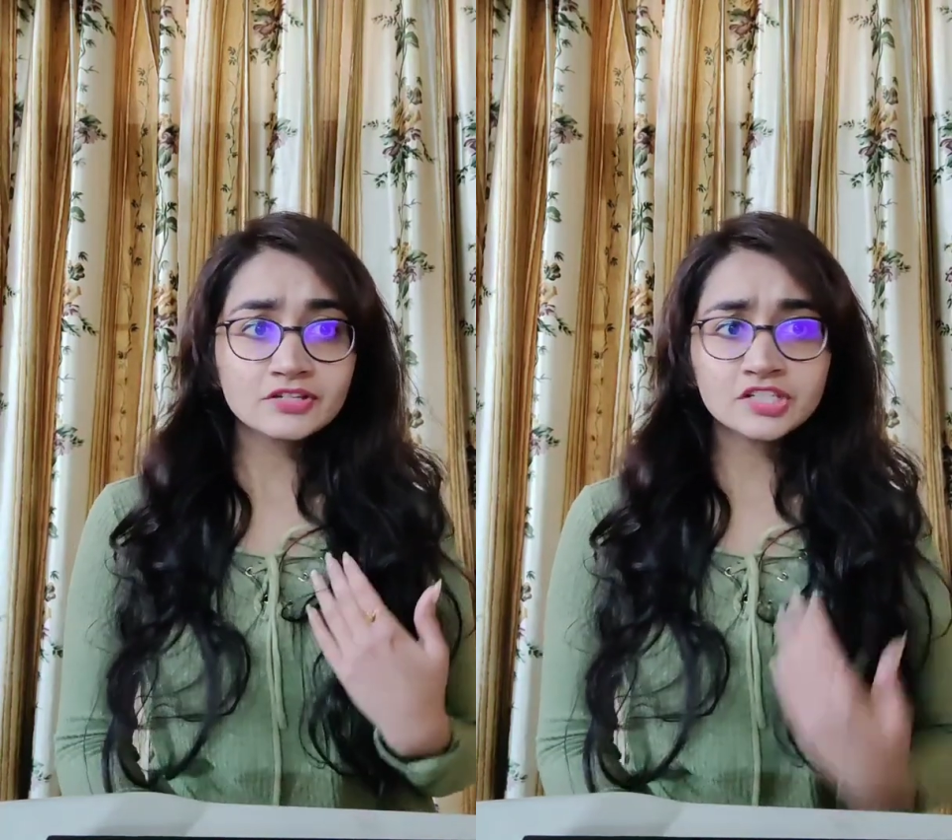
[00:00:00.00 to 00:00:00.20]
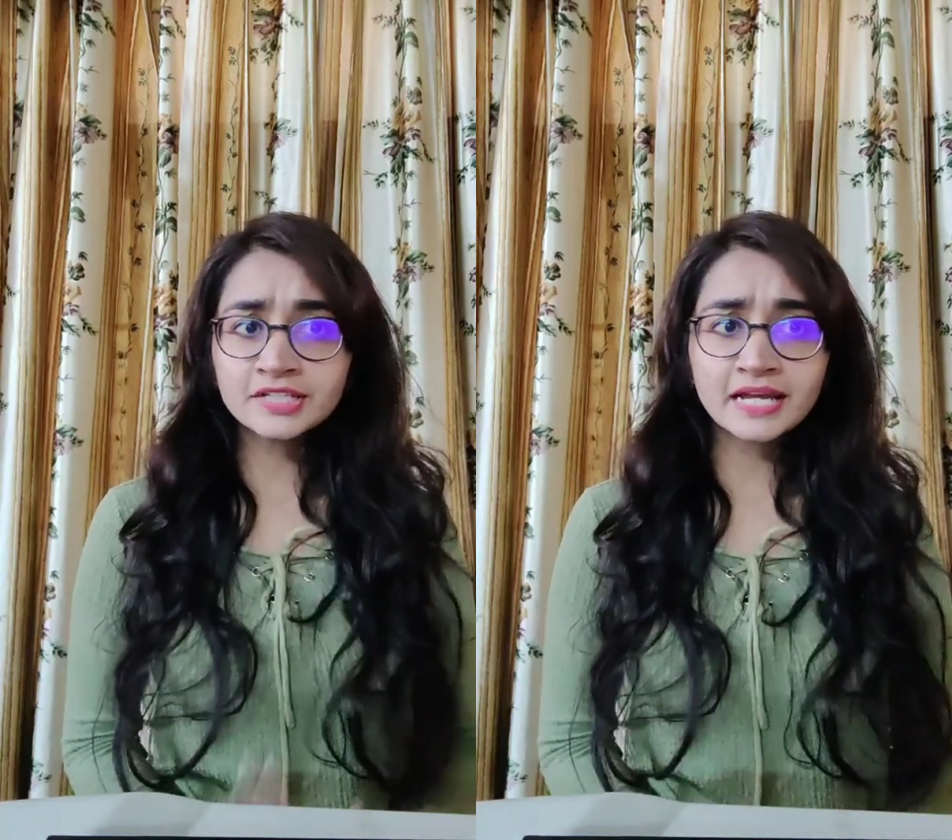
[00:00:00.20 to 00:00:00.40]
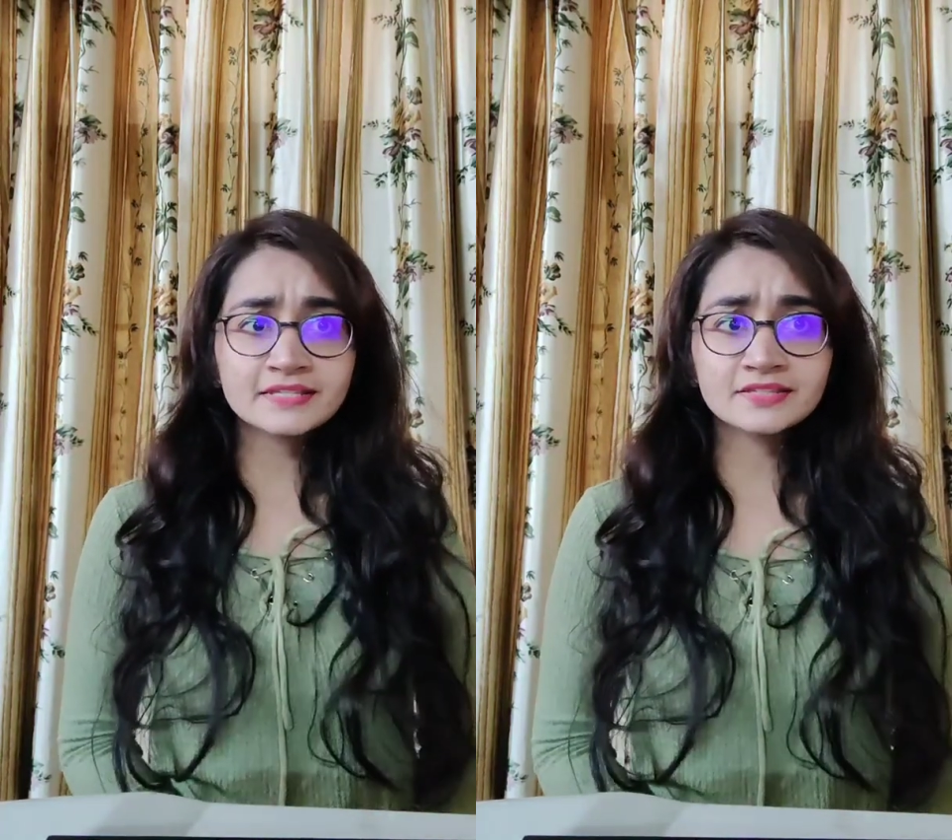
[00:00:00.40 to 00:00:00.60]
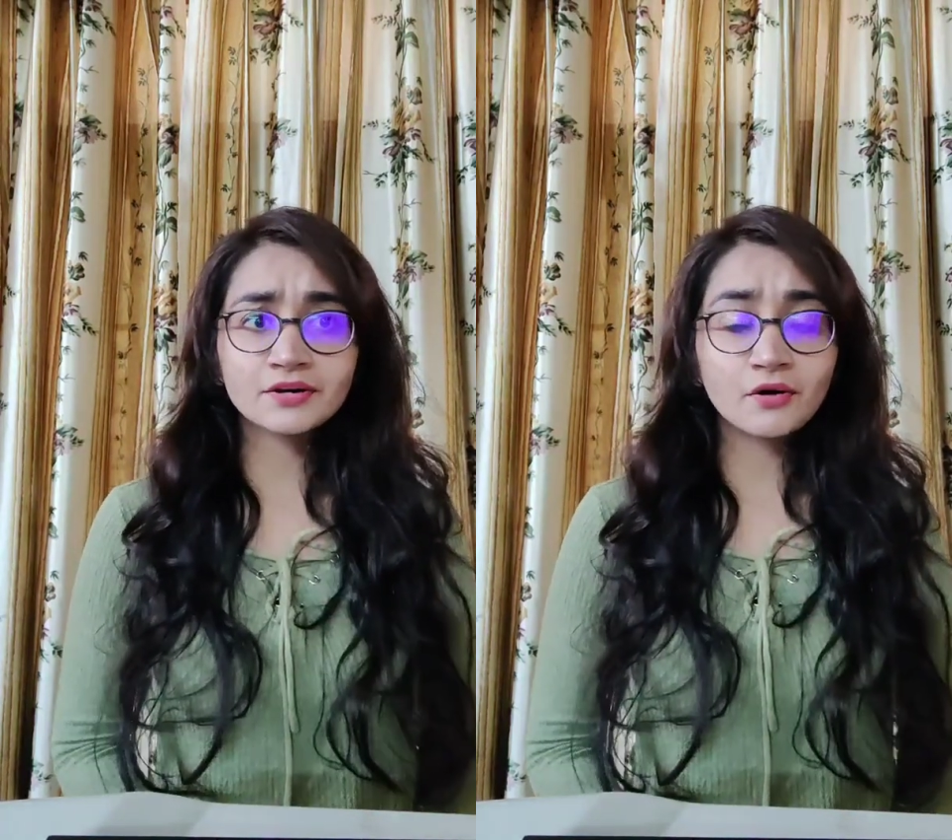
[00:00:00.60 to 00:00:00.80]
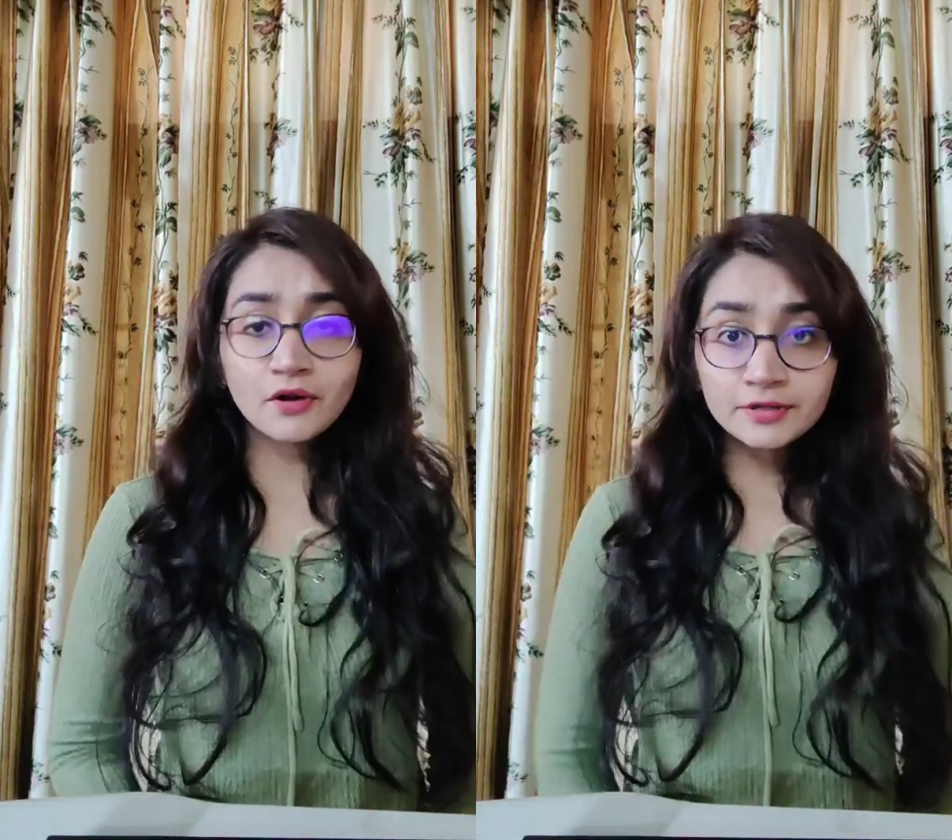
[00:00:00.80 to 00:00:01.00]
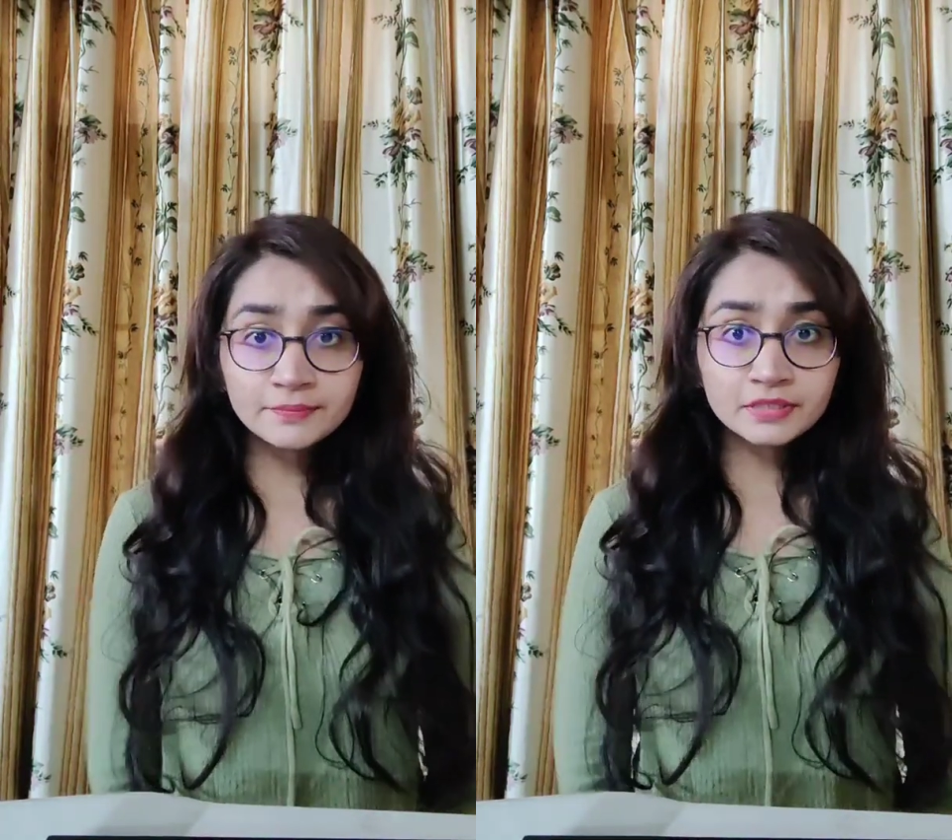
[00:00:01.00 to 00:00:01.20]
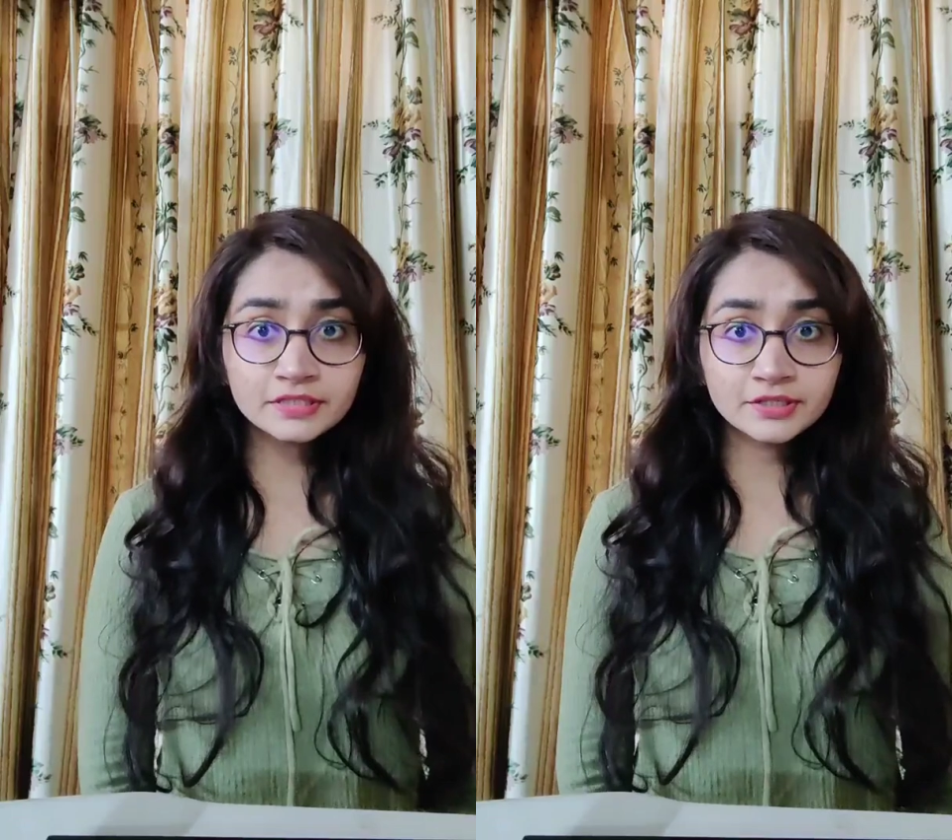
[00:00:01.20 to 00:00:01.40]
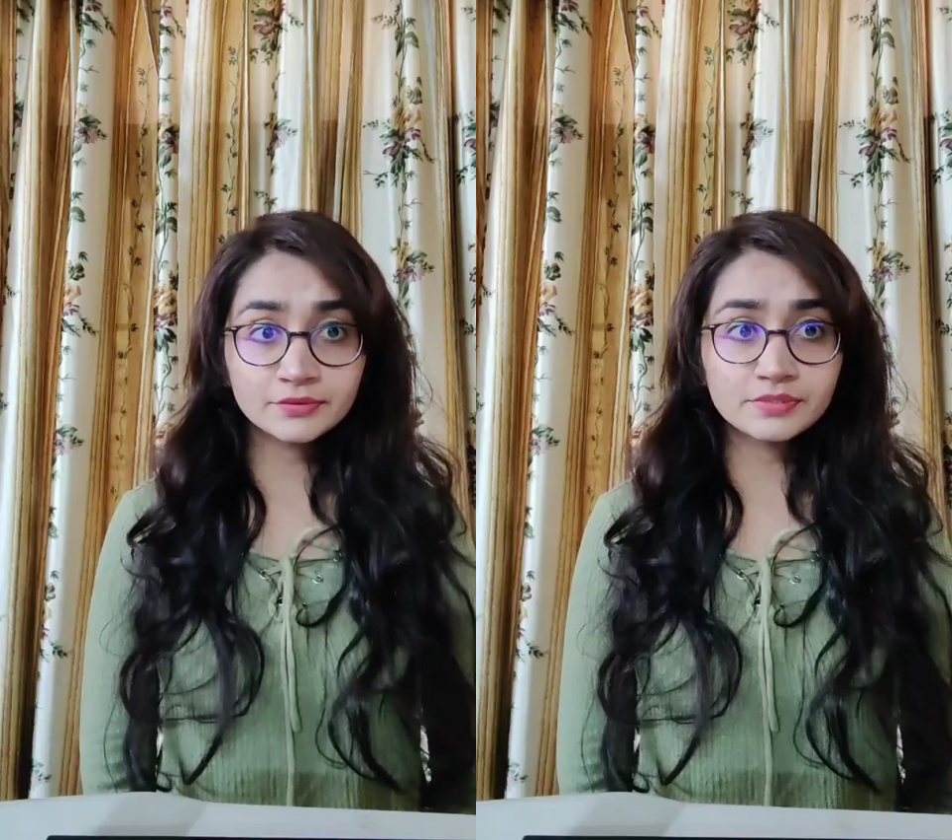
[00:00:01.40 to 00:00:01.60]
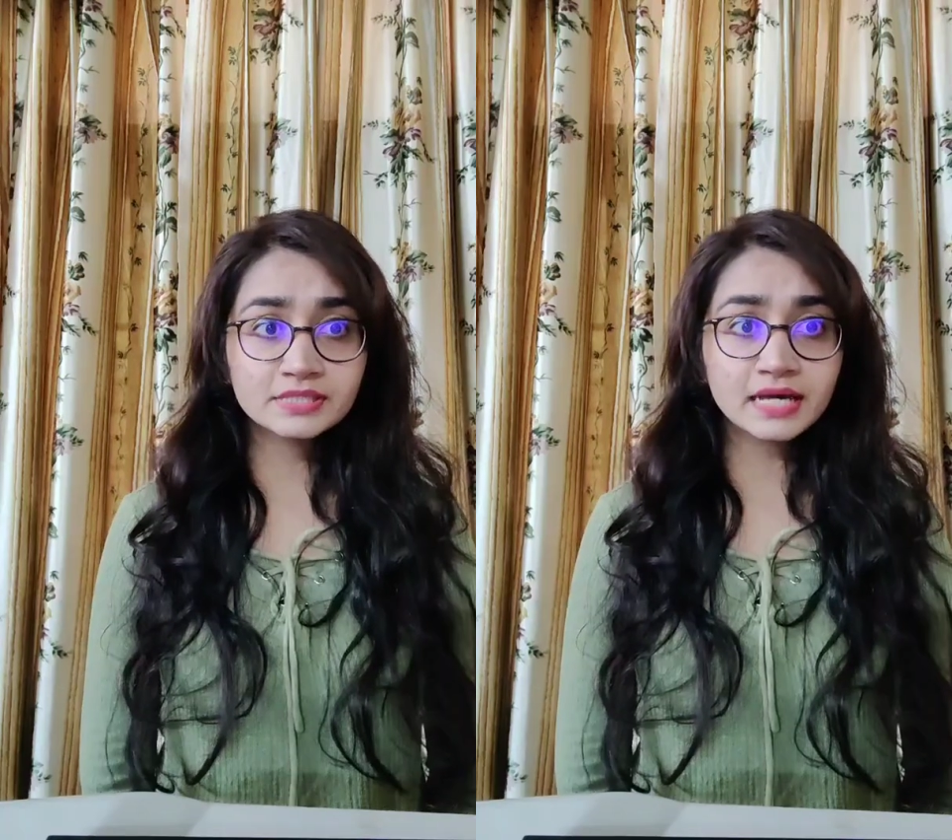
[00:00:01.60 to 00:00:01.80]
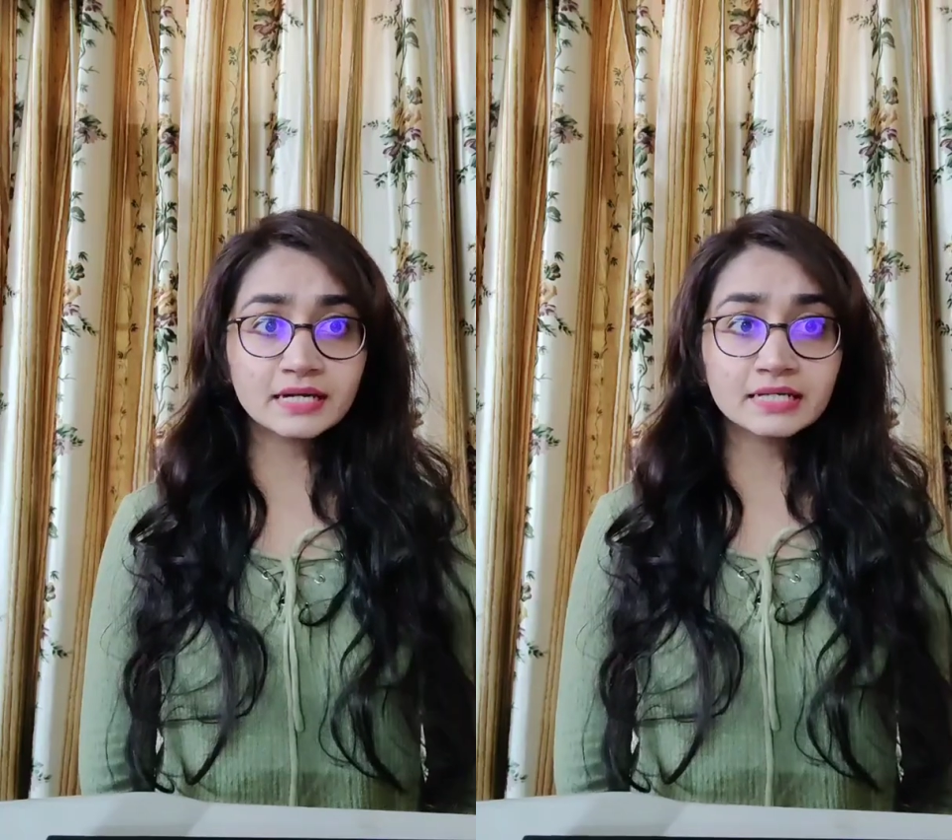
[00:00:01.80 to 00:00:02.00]
She gets the horrible
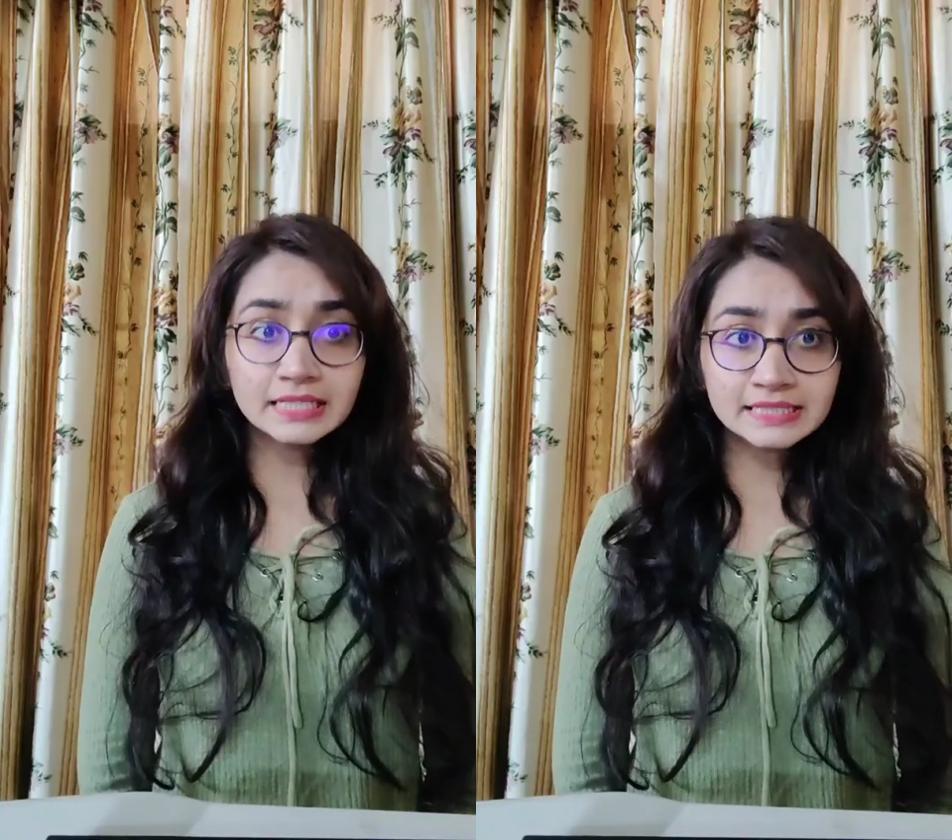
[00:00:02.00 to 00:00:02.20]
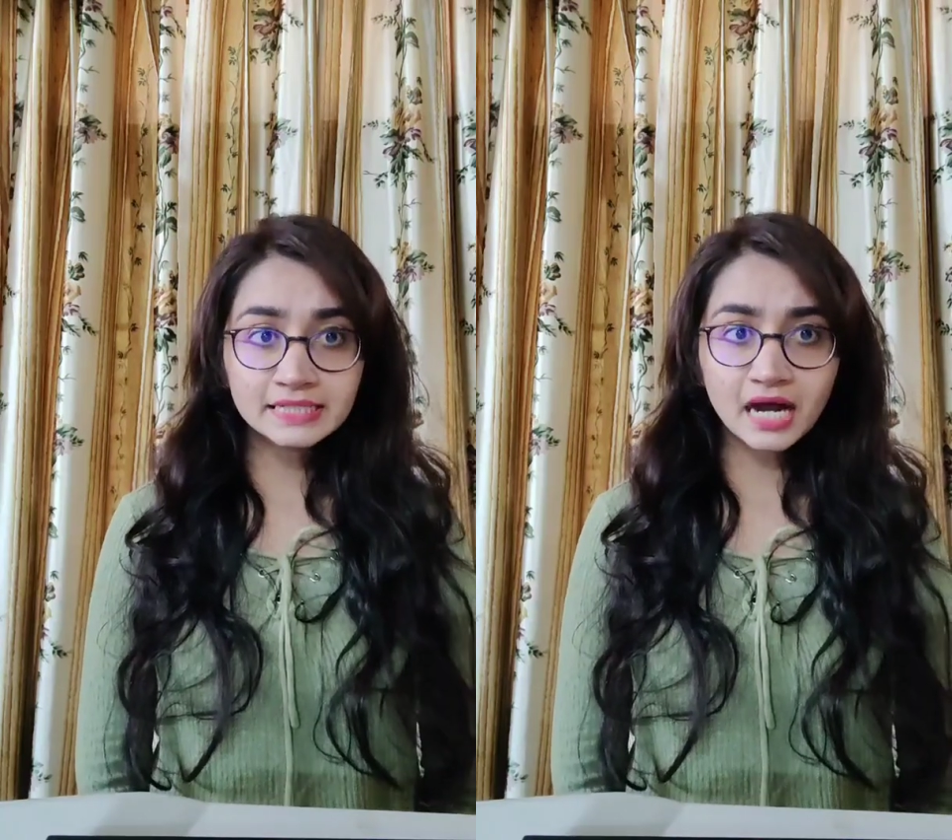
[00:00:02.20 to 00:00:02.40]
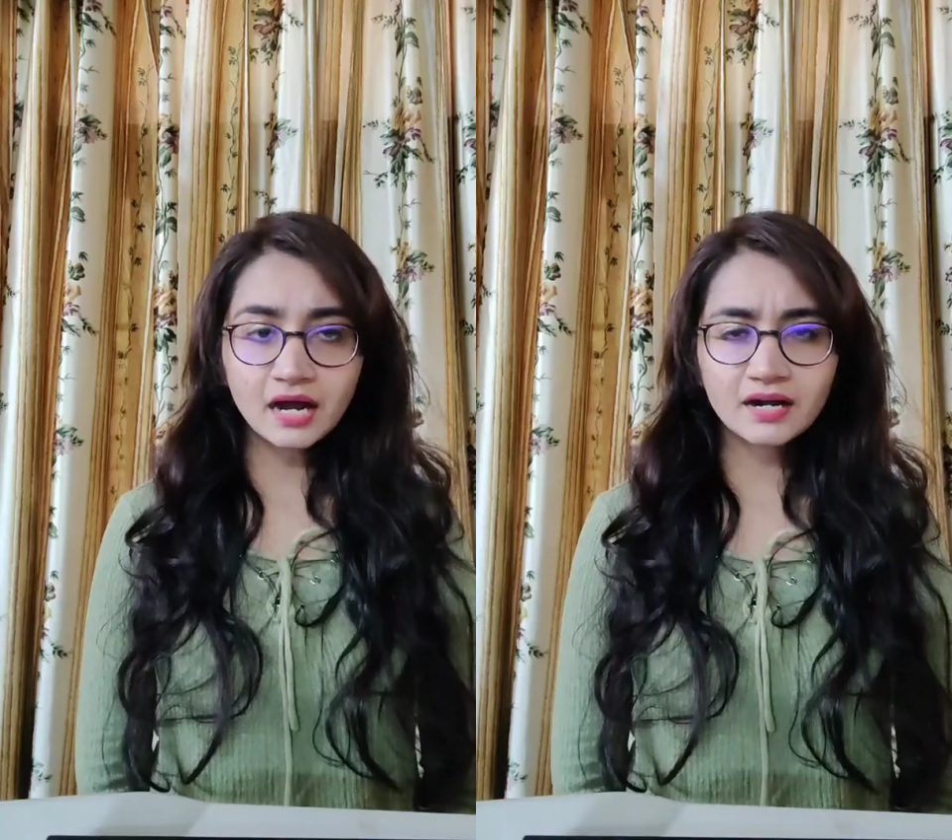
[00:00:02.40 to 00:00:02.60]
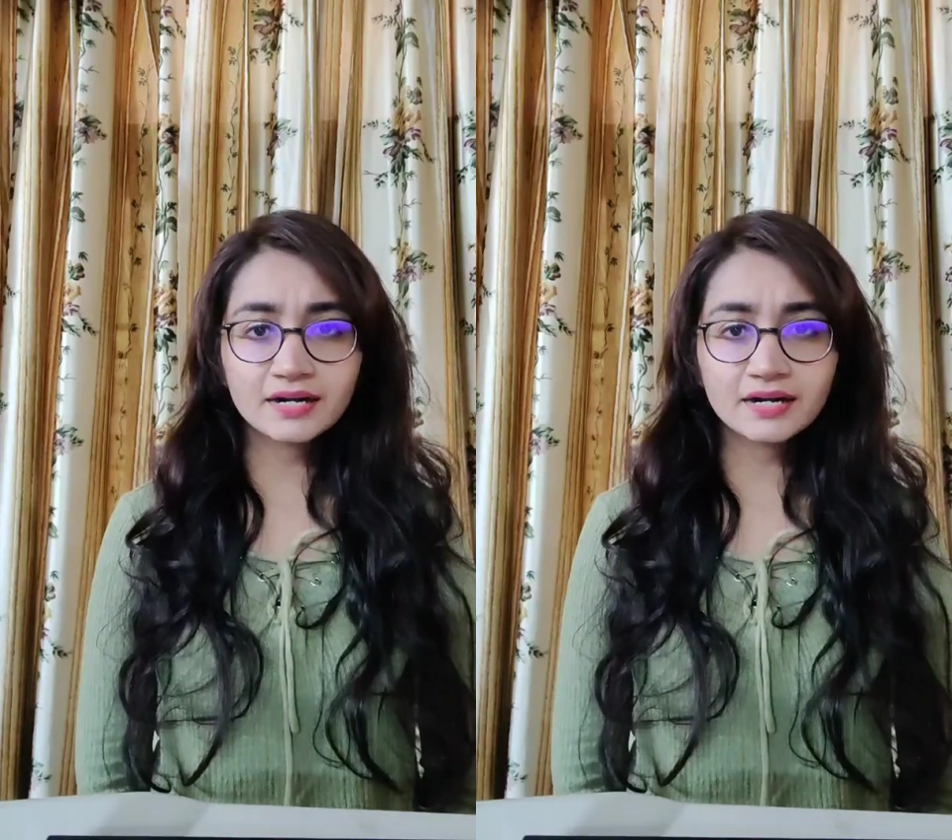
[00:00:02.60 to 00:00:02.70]
news that Lydia,